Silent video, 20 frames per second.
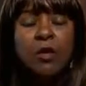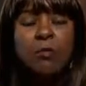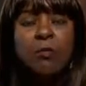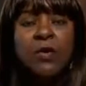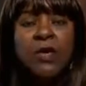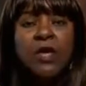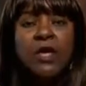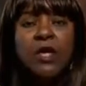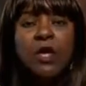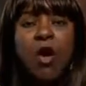
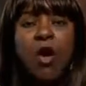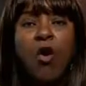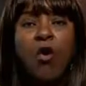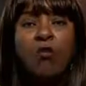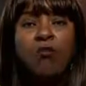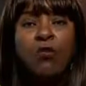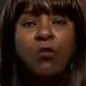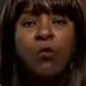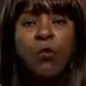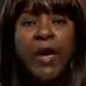Being
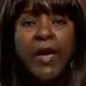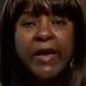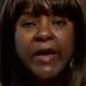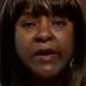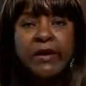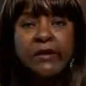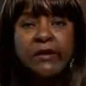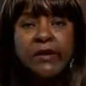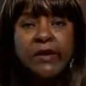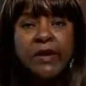
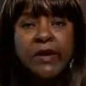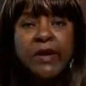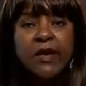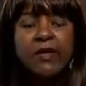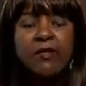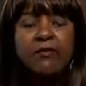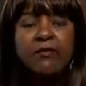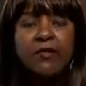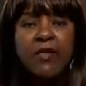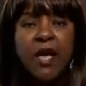overweight
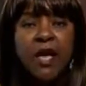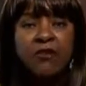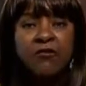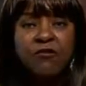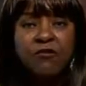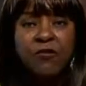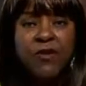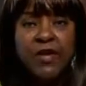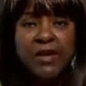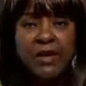is not
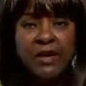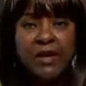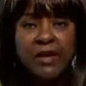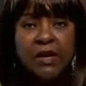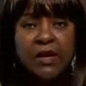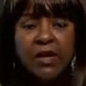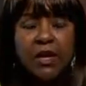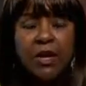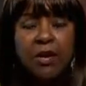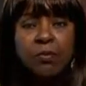funny.
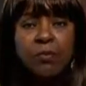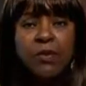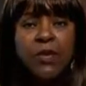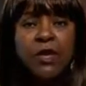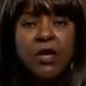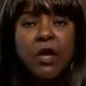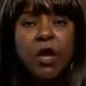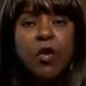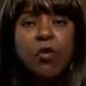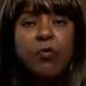
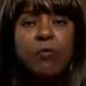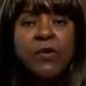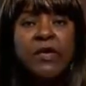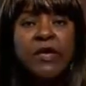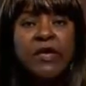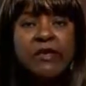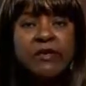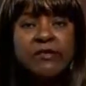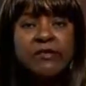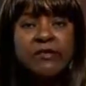Being
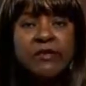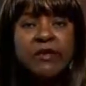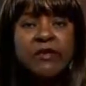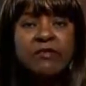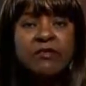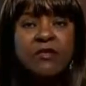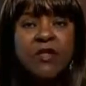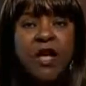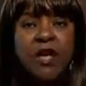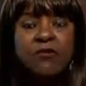obese
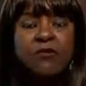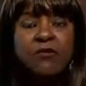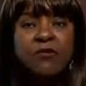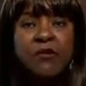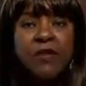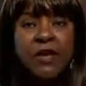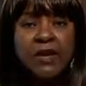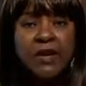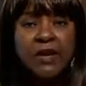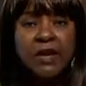is not
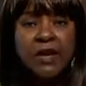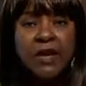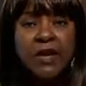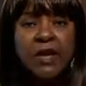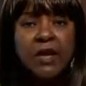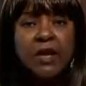funny.